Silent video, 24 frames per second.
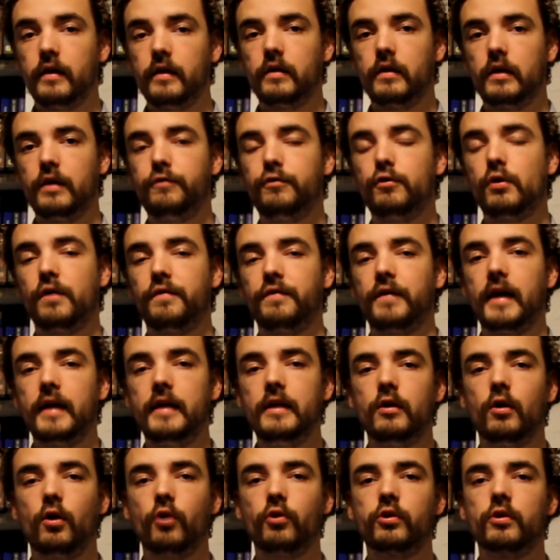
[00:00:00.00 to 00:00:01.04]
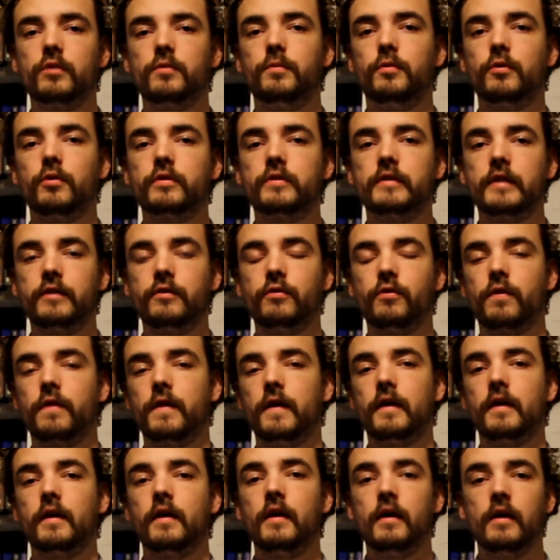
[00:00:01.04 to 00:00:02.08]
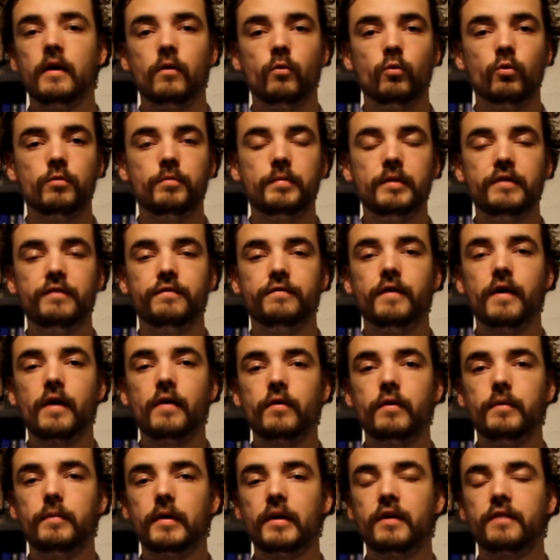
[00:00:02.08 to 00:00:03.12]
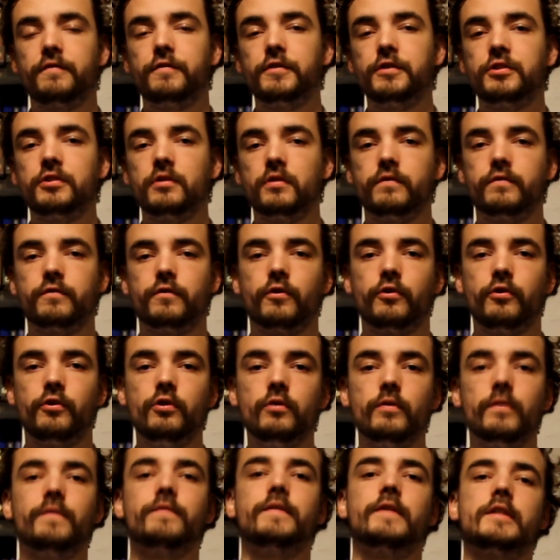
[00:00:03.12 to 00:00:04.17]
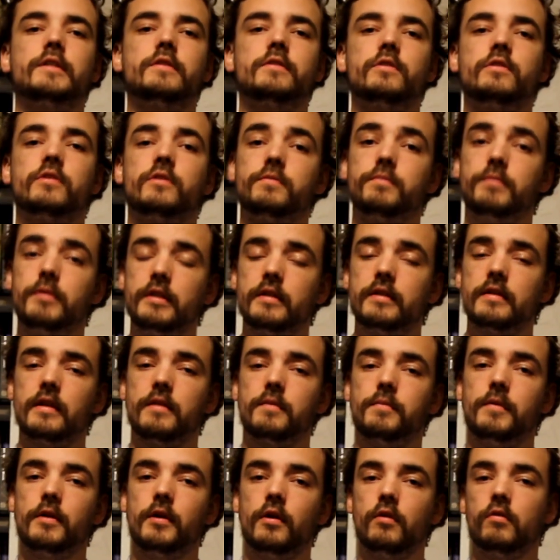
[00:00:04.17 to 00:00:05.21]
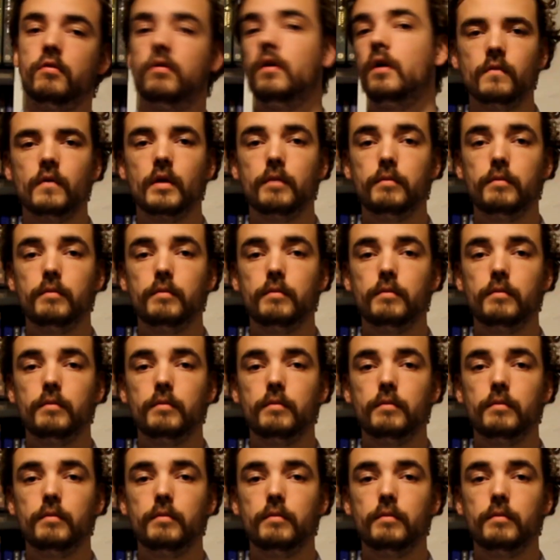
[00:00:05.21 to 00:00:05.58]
If you have any other books that you think would be very beneficial for new investors, please let me know.